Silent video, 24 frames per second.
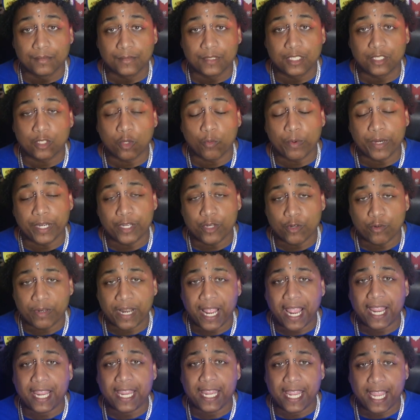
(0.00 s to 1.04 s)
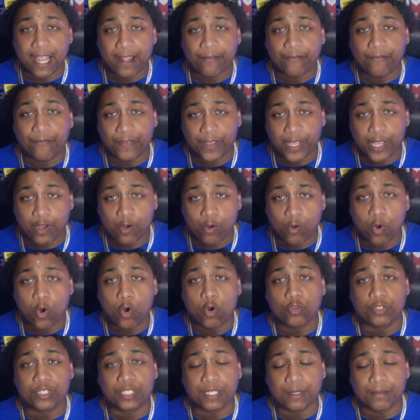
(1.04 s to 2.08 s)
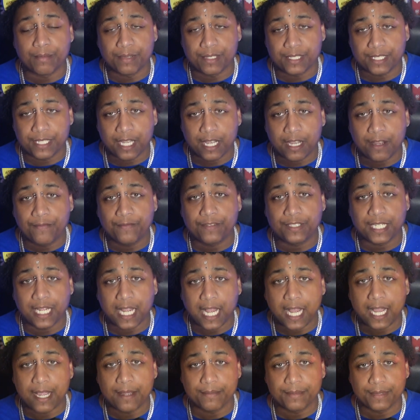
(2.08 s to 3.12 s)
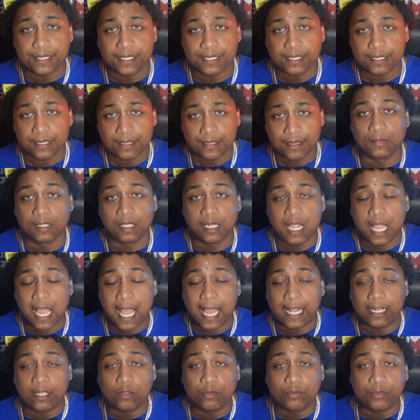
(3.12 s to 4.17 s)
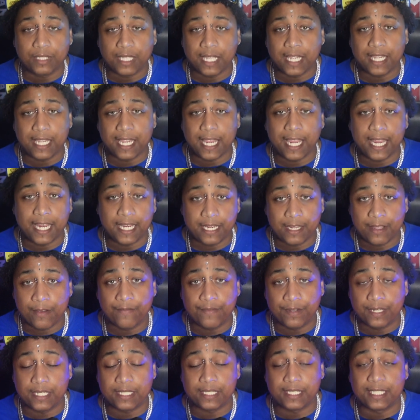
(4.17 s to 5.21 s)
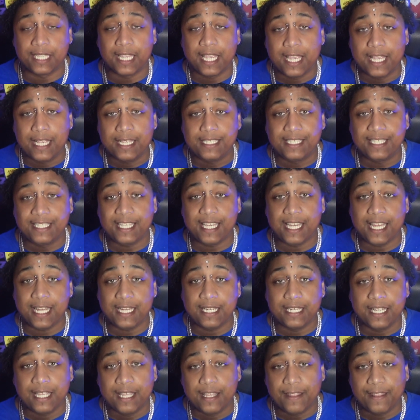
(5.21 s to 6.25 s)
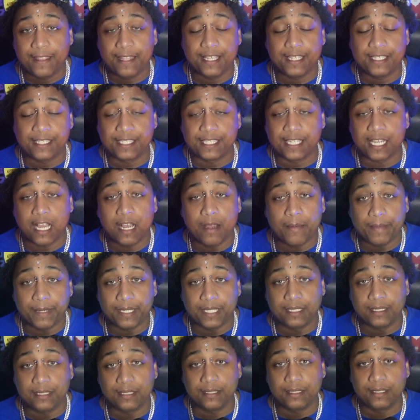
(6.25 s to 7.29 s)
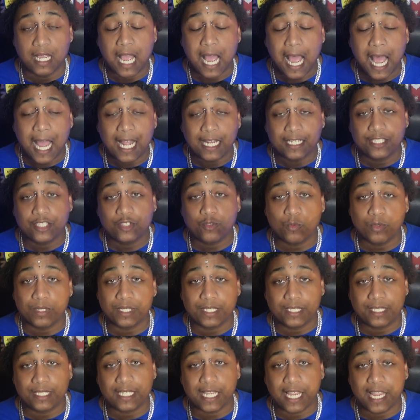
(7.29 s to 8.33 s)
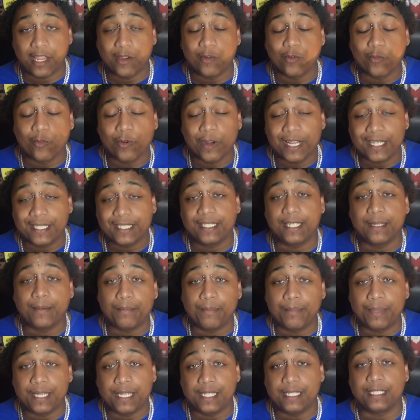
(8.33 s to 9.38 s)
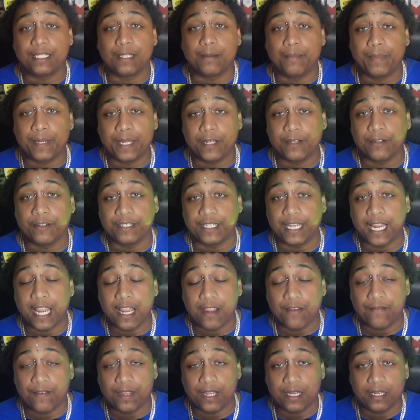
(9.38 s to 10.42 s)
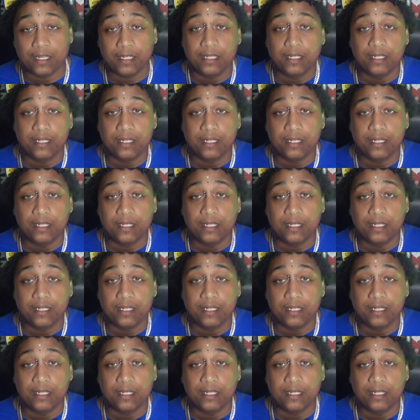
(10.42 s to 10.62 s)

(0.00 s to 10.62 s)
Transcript: So we knew that he had fell on some tough times. I don't think any of us seen this coming. I just want to say rest in peace to Peter David.